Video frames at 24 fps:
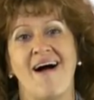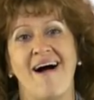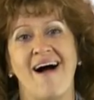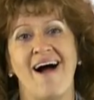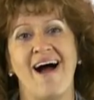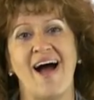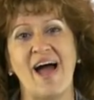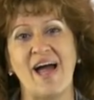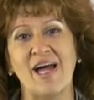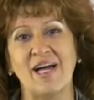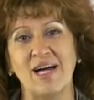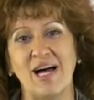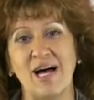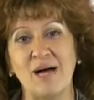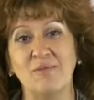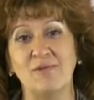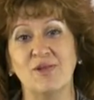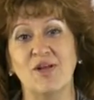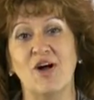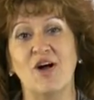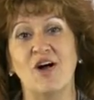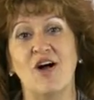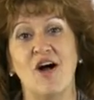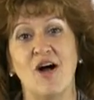Hi, I'm
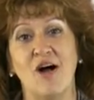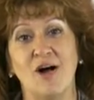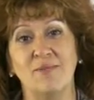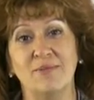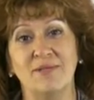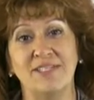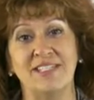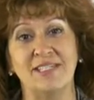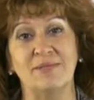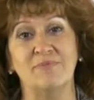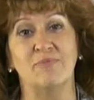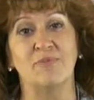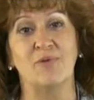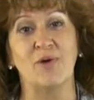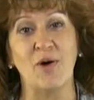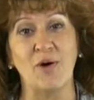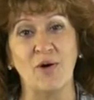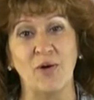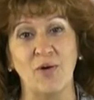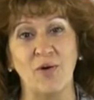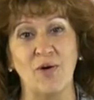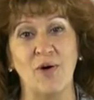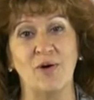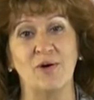Laura Harbison,
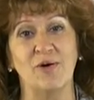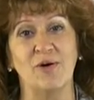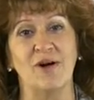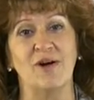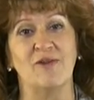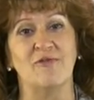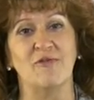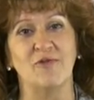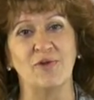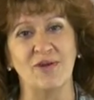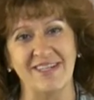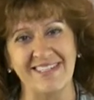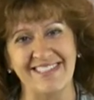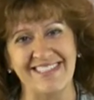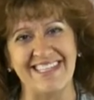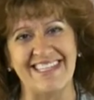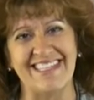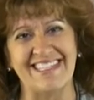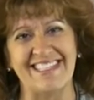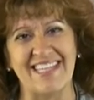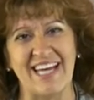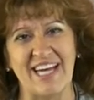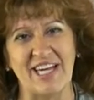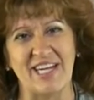broker-owner of Realty
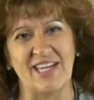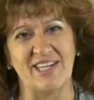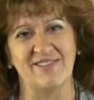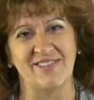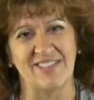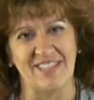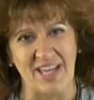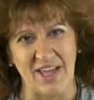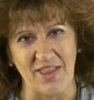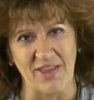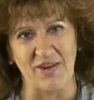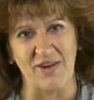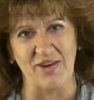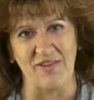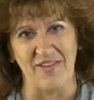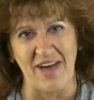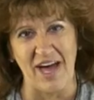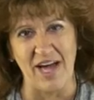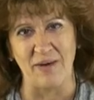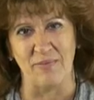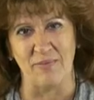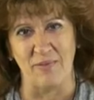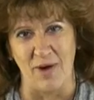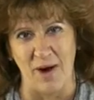Executive Southern
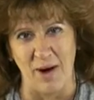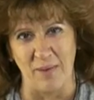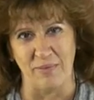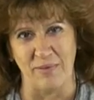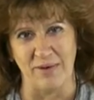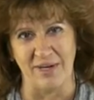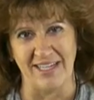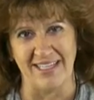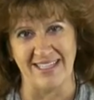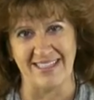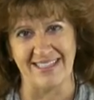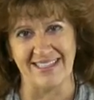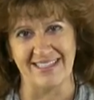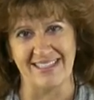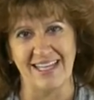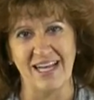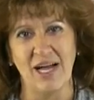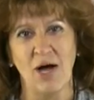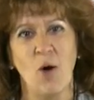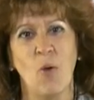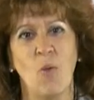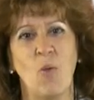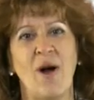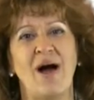Nevada Properties.
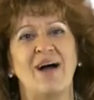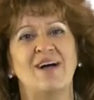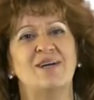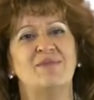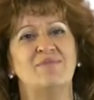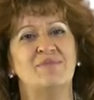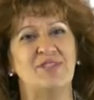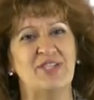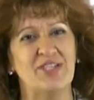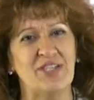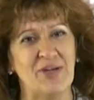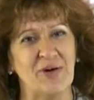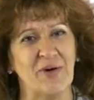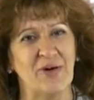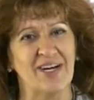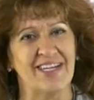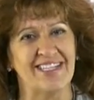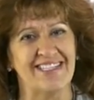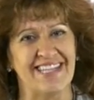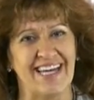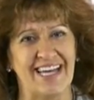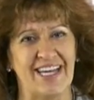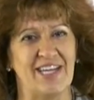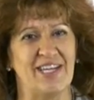Welcome to your
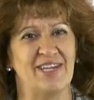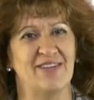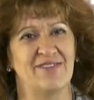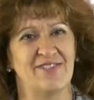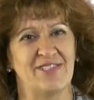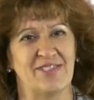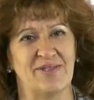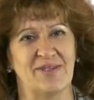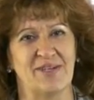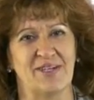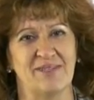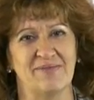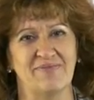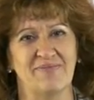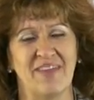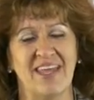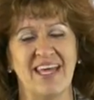Executive Tour.